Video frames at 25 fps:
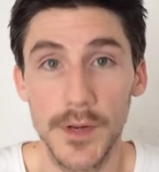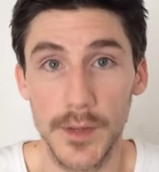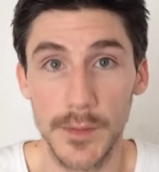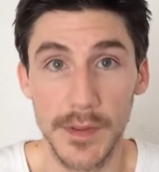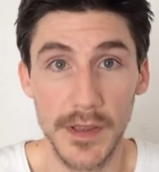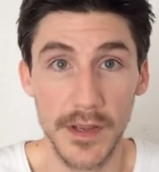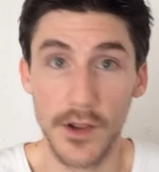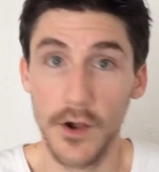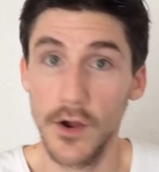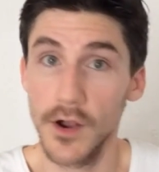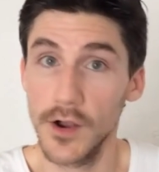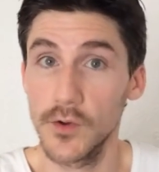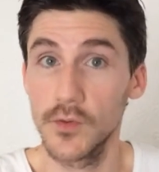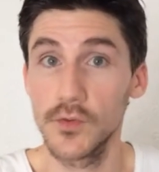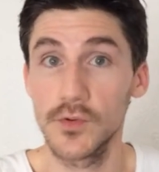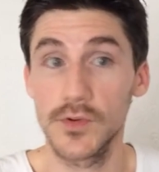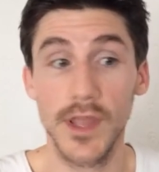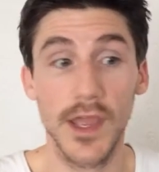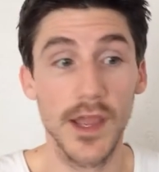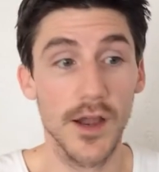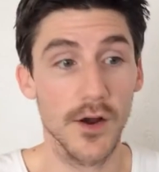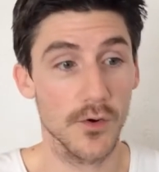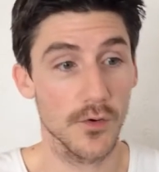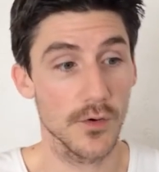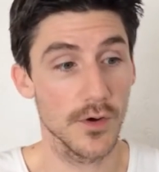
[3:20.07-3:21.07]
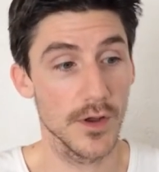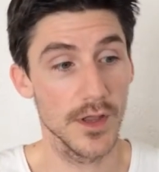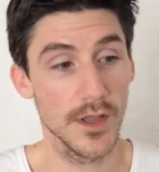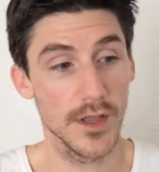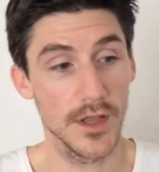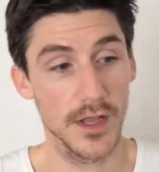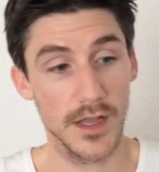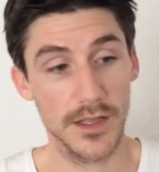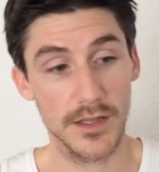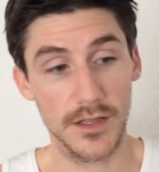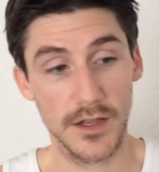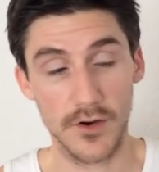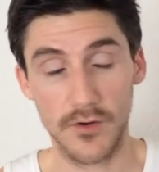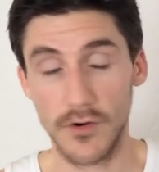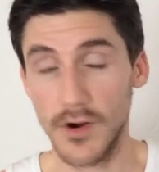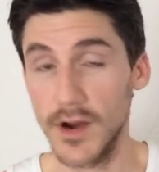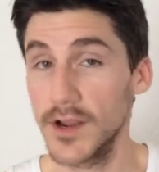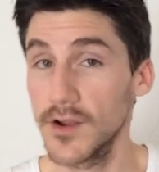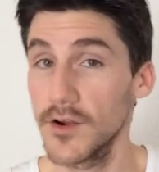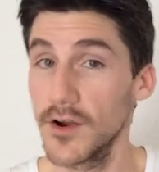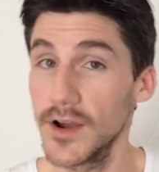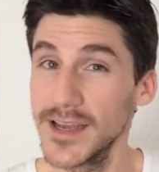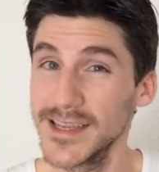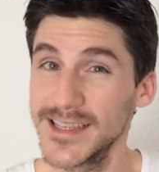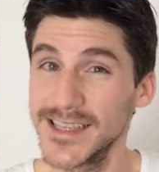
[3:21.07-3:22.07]
I mean, a guy called Dell, a great
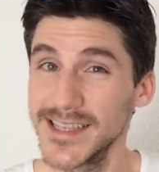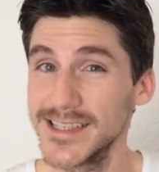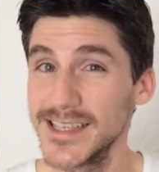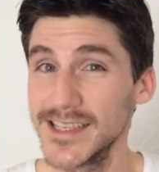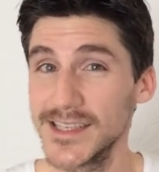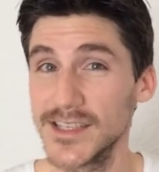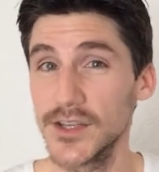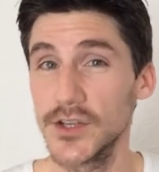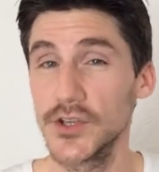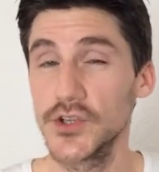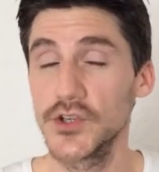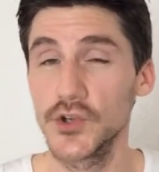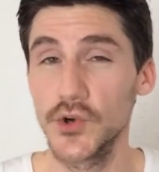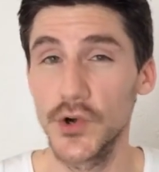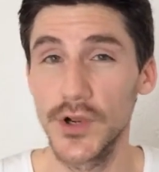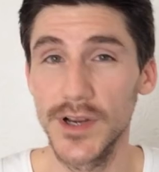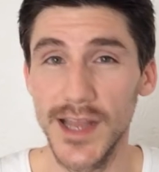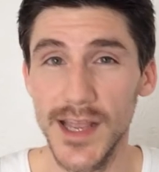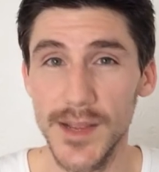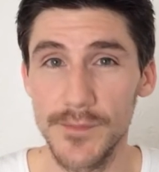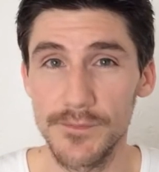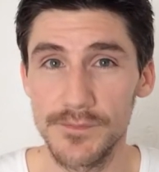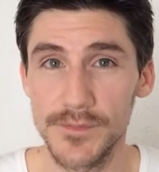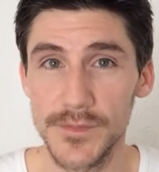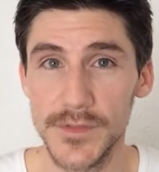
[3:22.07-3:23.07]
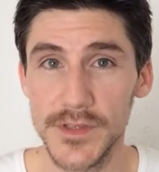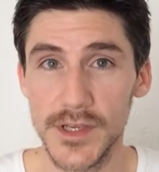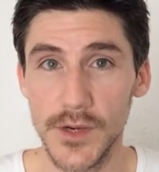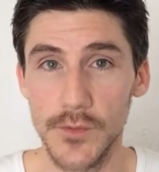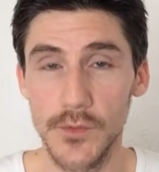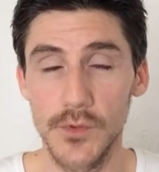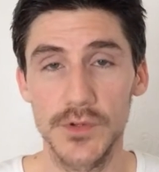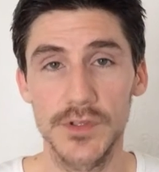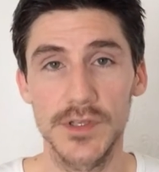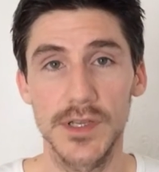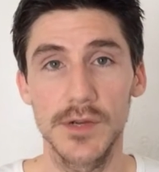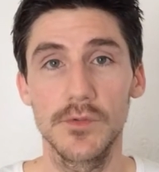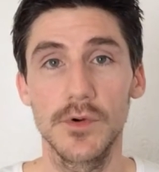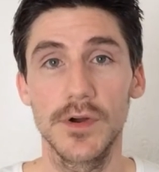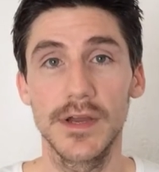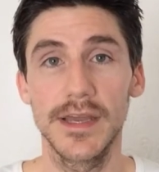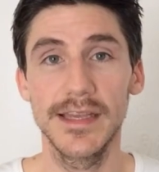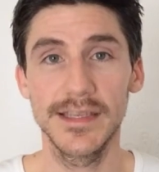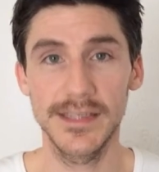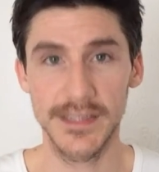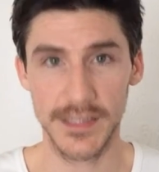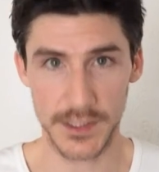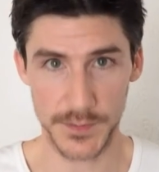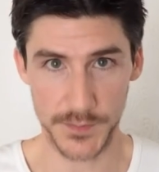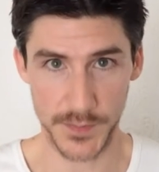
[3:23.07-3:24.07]
guy, he says he's going to join in. So we'll see what
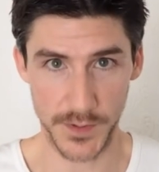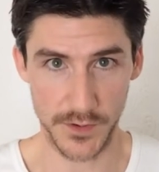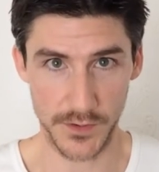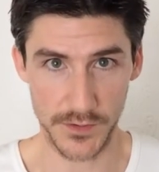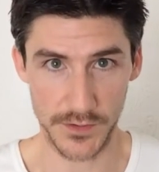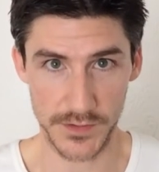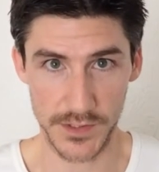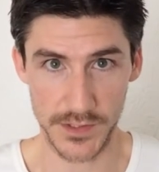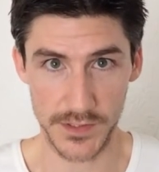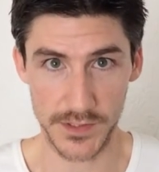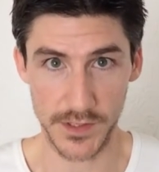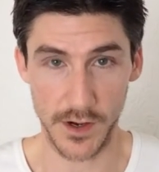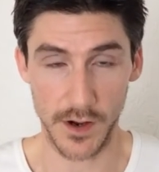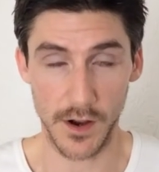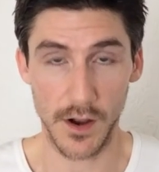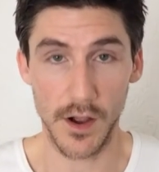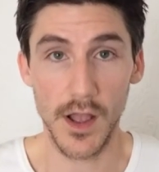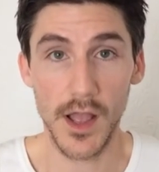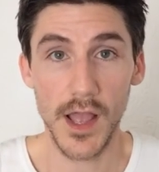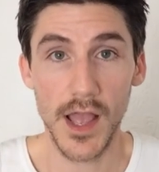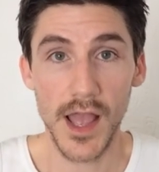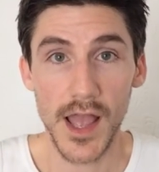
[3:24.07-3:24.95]
his experiences are.